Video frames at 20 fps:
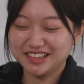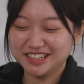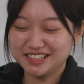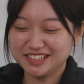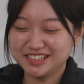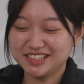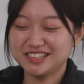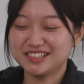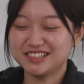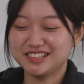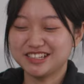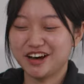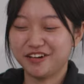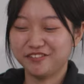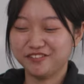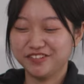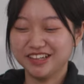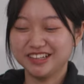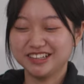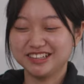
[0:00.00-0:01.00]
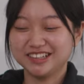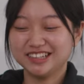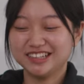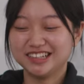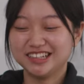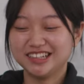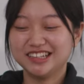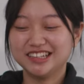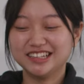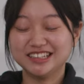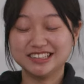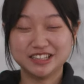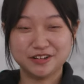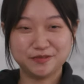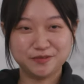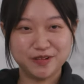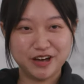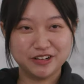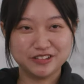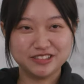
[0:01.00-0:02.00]
thesis topic is
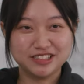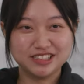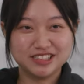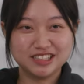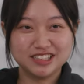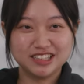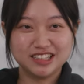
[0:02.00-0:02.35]
about